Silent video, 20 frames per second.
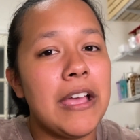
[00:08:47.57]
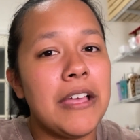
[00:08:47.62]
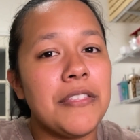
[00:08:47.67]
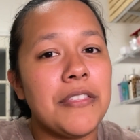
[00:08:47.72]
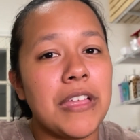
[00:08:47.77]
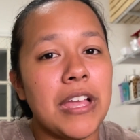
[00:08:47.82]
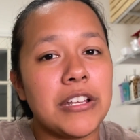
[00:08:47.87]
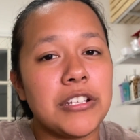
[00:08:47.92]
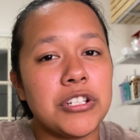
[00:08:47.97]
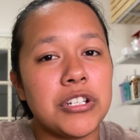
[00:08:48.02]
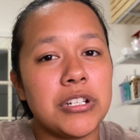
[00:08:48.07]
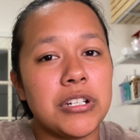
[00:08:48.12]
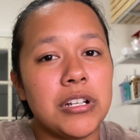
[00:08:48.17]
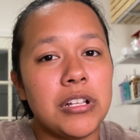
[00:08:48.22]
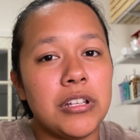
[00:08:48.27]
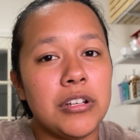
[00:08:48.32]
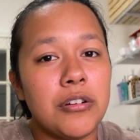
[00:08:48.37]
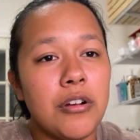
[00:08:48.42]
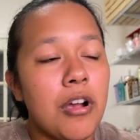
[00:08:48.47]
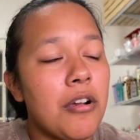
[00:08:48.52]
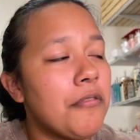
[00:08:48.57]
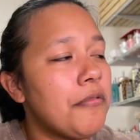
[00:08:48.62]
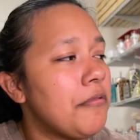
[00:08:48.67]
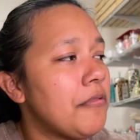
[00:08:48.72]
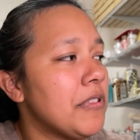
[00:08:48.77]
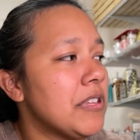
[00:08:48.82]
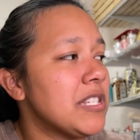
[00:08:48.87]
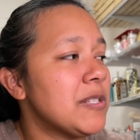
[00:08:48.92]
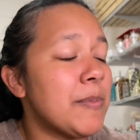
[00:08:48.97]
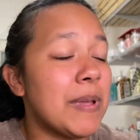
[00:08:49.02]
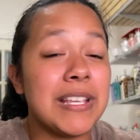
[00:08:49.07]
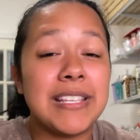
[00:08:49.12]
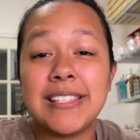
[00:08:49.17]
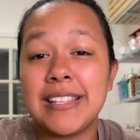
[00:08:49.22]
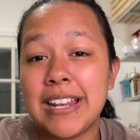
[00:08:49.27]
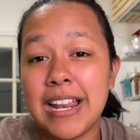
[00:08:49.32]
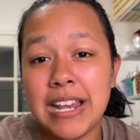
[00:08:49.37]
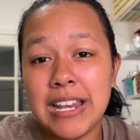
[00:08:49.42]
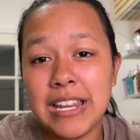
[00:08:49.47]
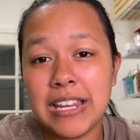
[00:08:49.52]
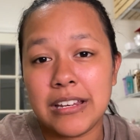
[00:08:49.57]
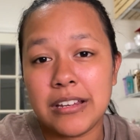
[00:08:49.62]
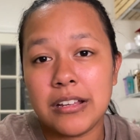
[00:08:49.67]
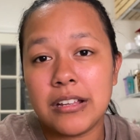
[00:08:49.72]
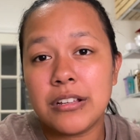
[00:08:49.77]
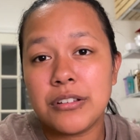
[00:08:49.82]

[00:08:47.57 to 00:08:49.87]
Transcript: that should clear off the space that I need.